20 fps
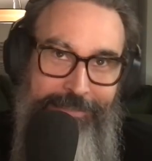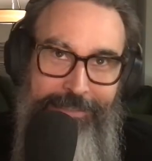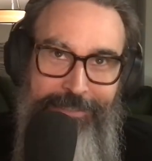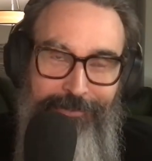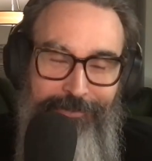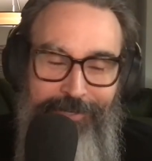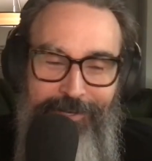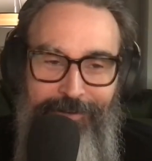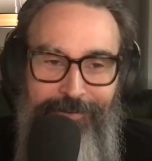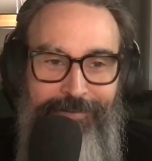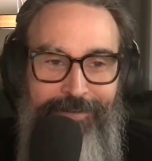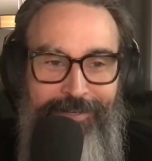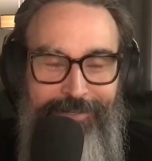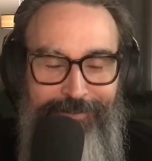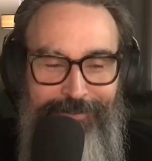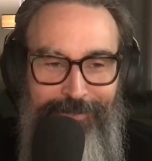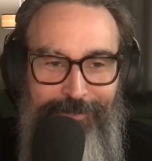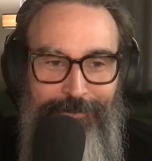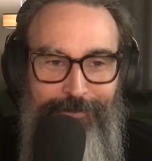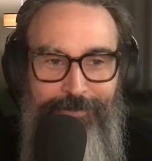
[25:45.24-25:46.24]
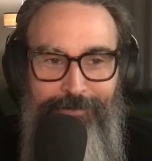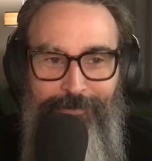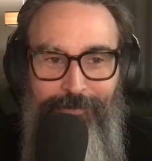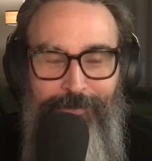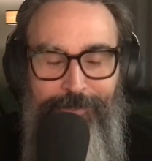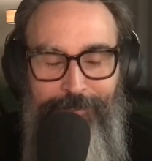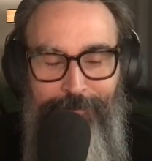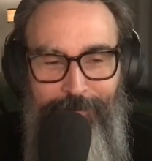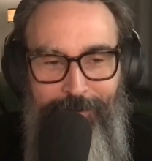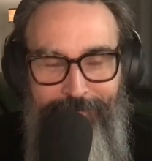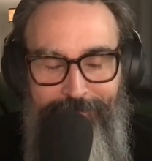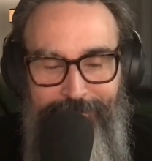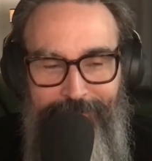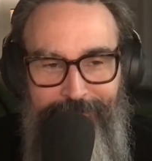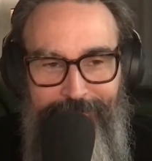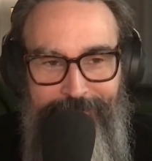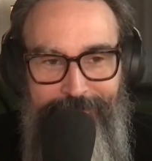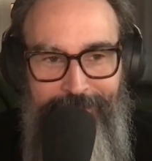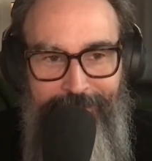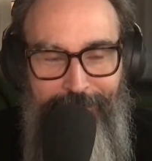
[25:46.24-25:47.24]
I don't know what you would have to
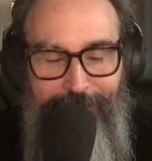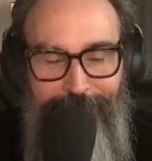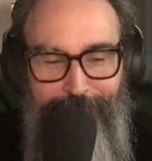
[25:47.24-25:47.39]
take off.